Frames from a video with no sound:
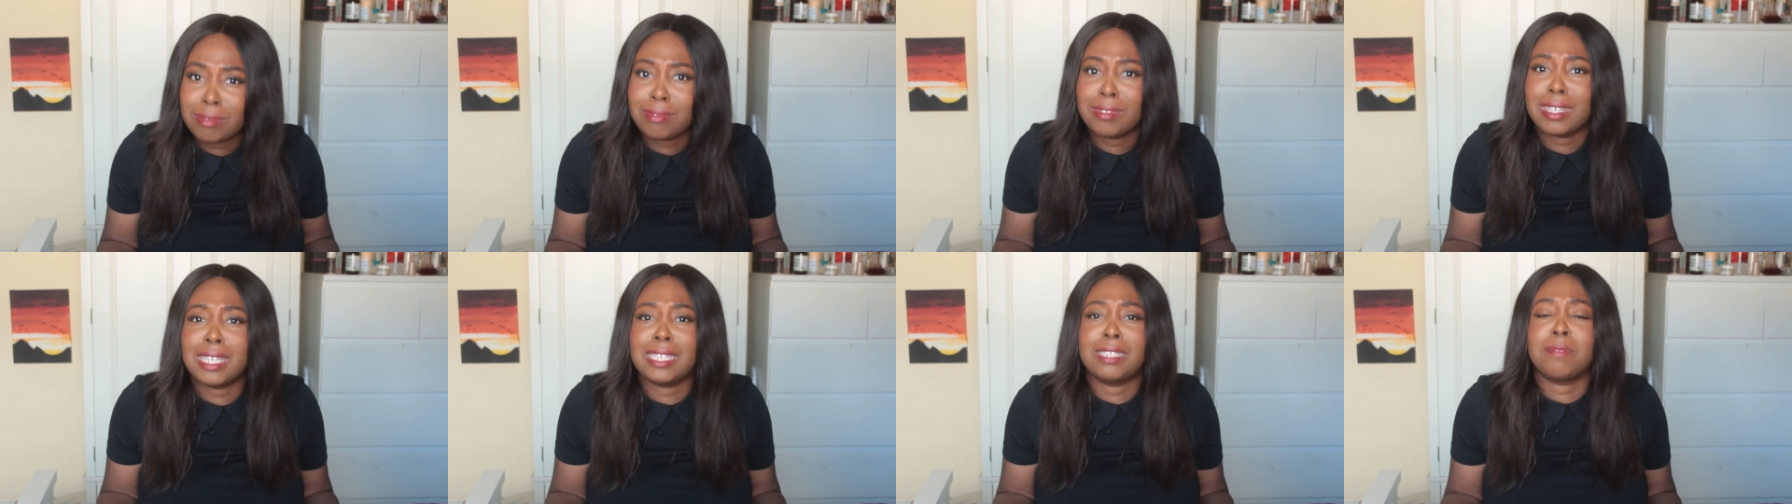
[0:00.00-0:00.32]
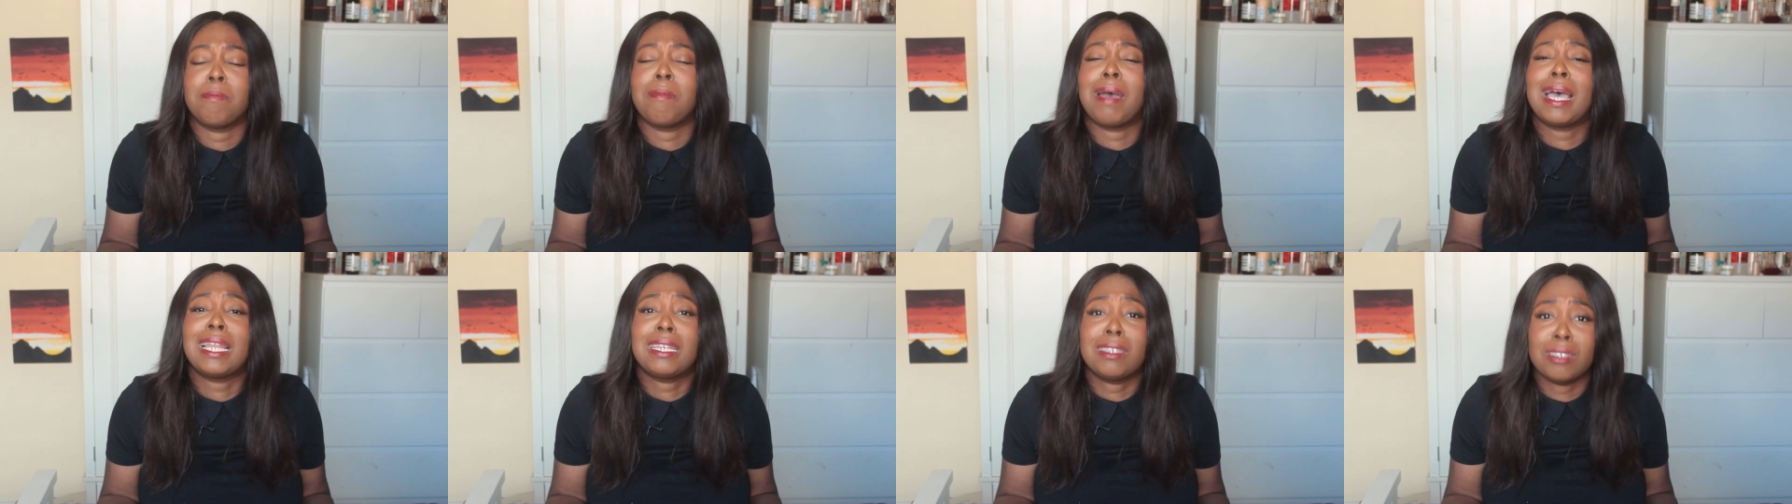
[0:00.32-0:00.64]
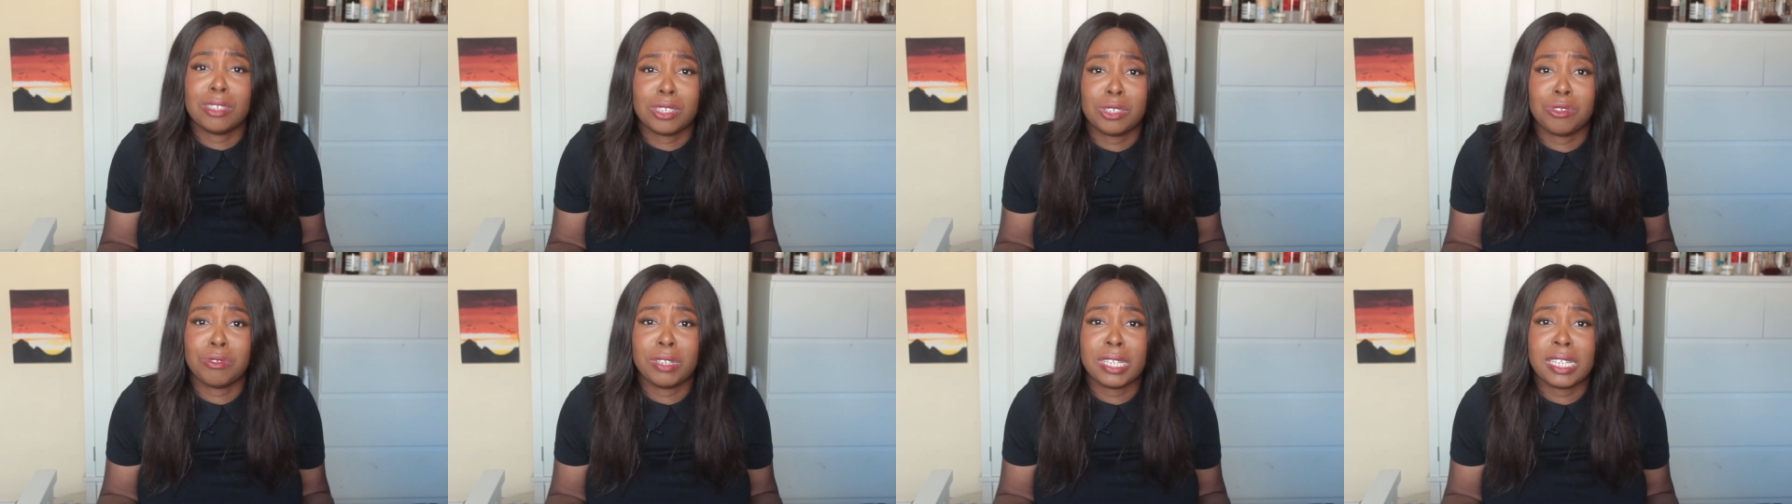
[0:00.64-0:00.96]
It's
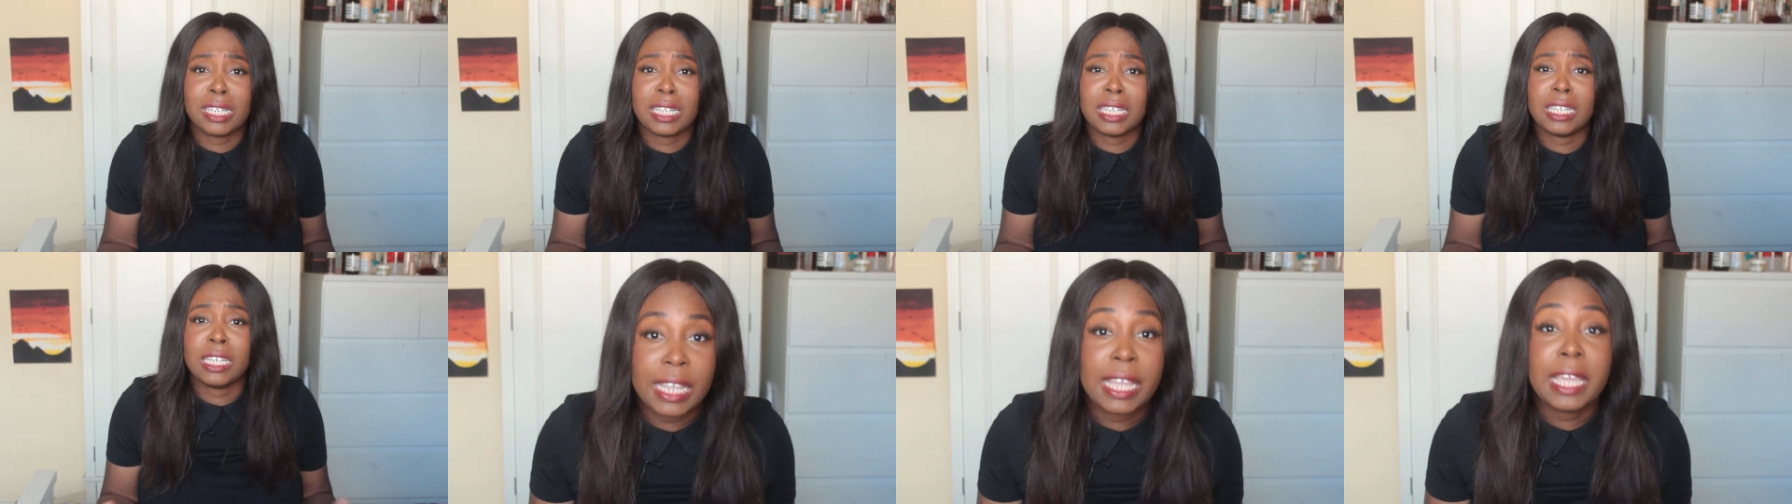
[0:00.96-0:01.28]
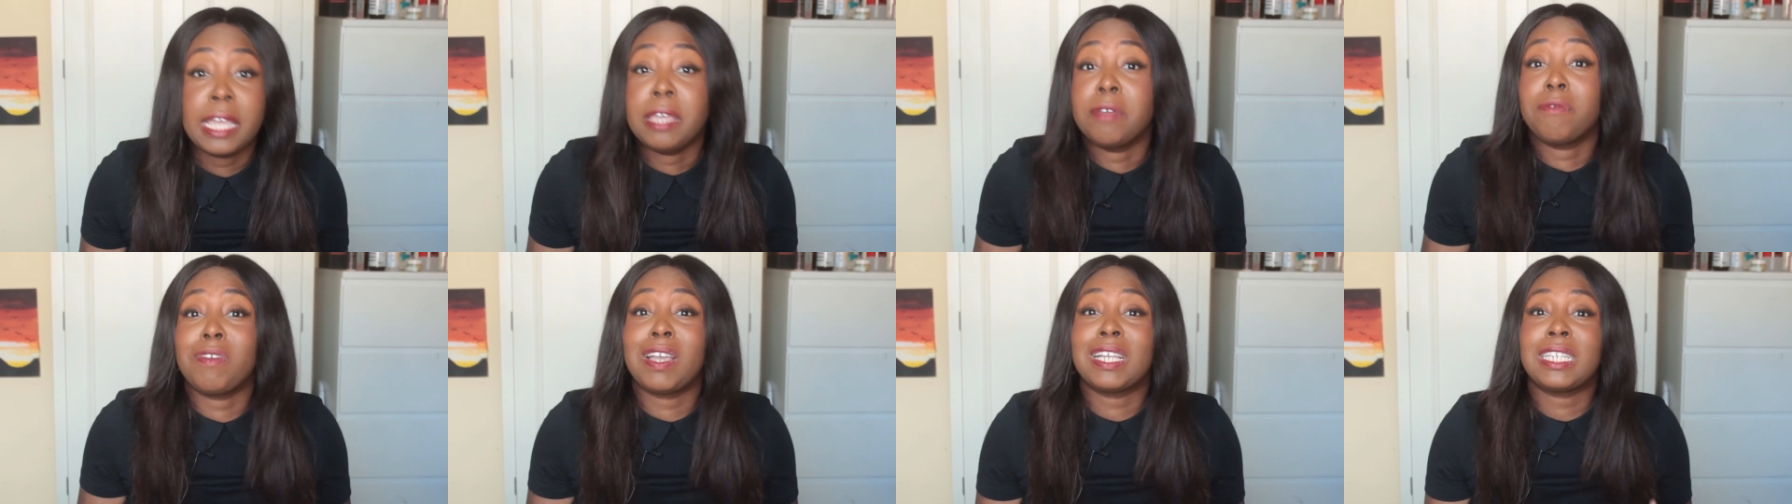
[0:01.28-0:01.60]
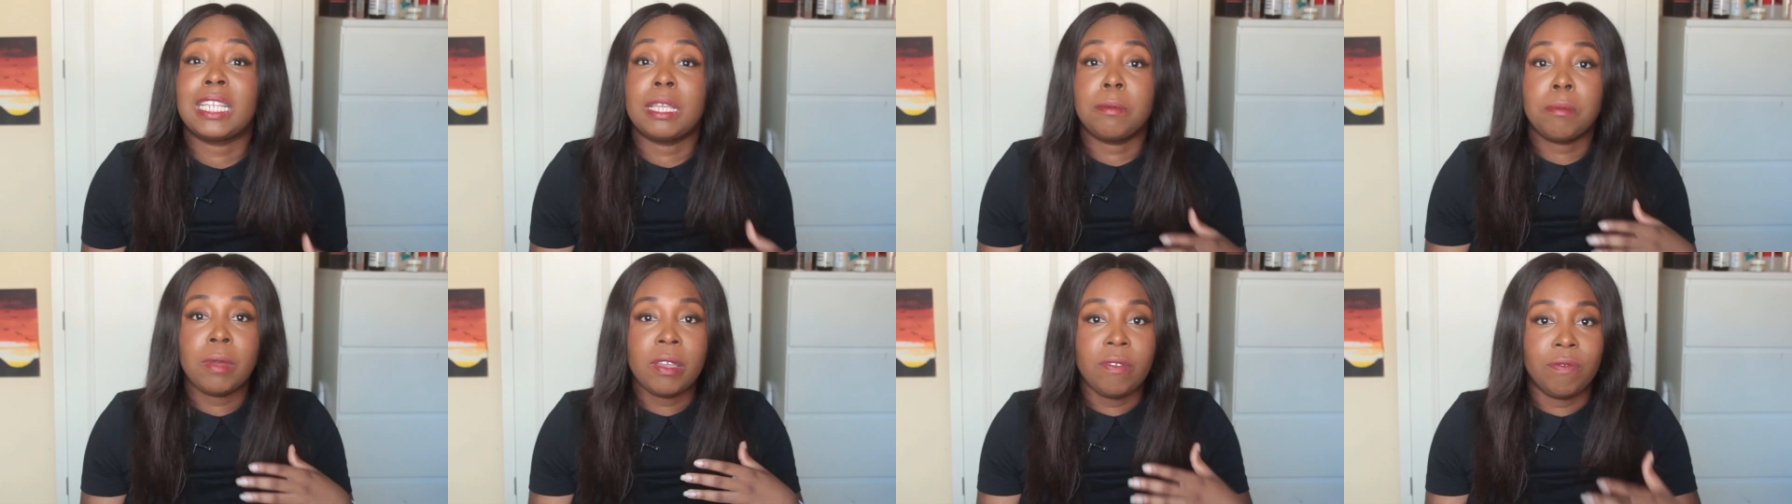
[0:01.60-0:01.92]
madness, really. In fact,
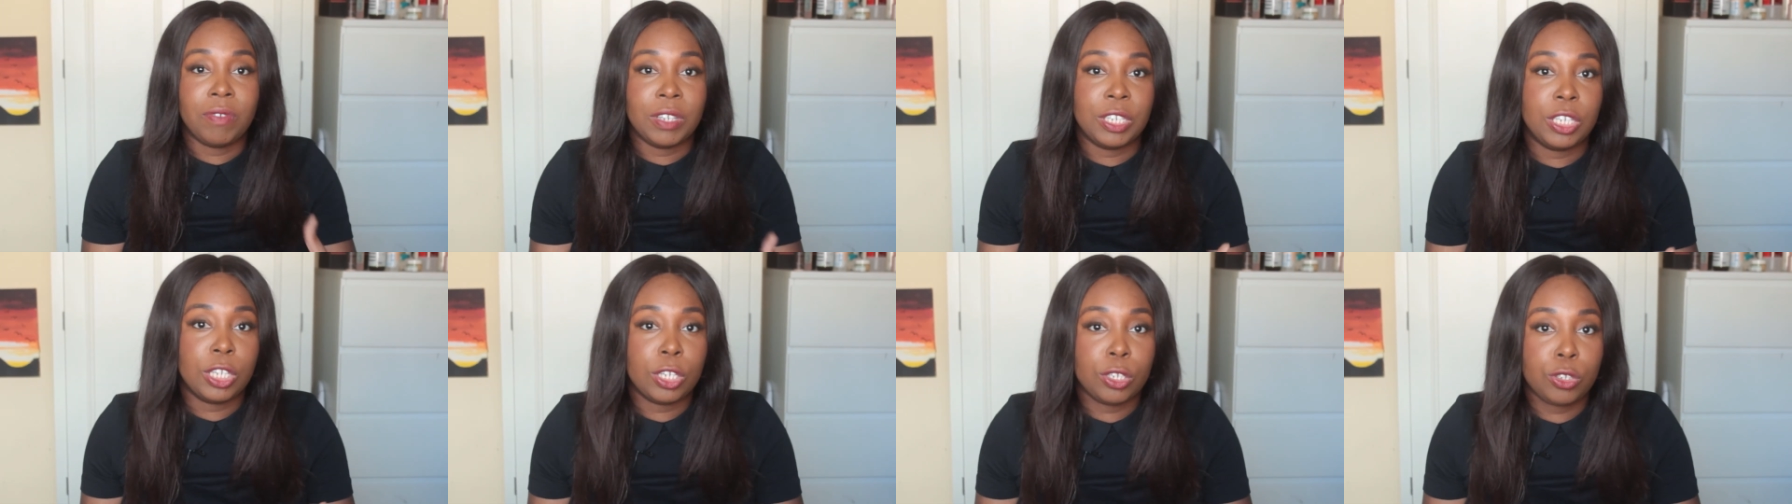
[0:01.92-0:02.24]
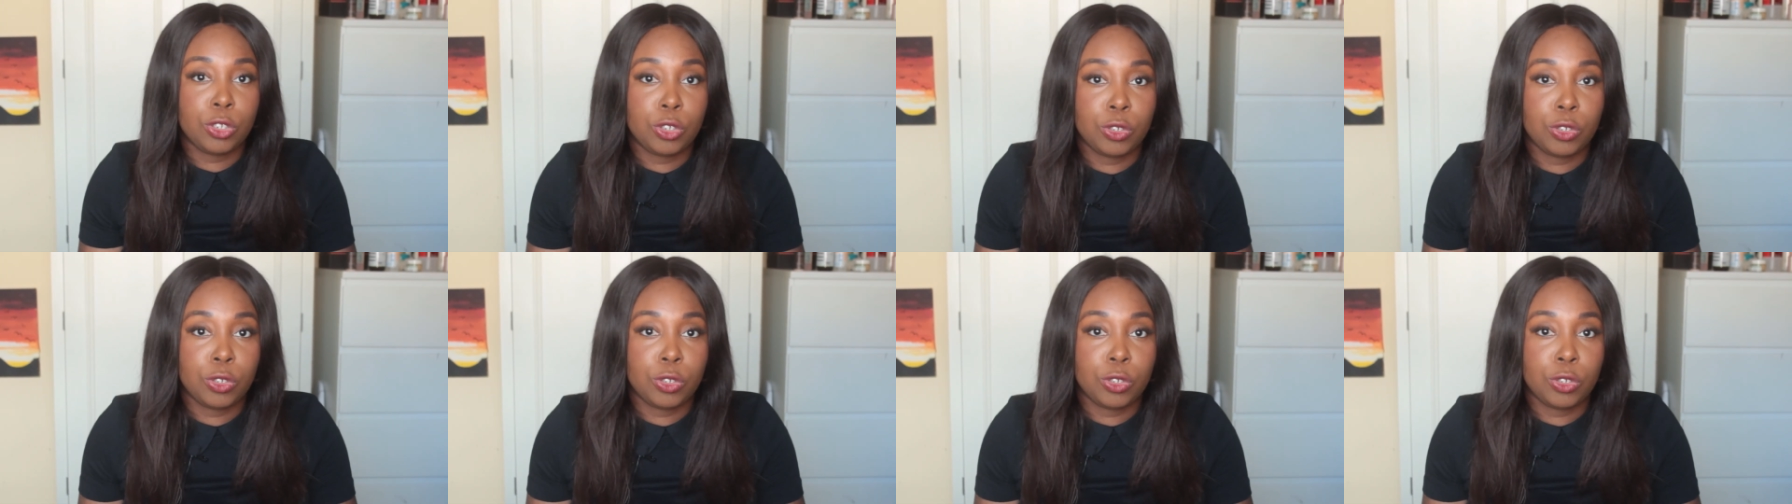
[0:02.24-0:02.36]
in my videos,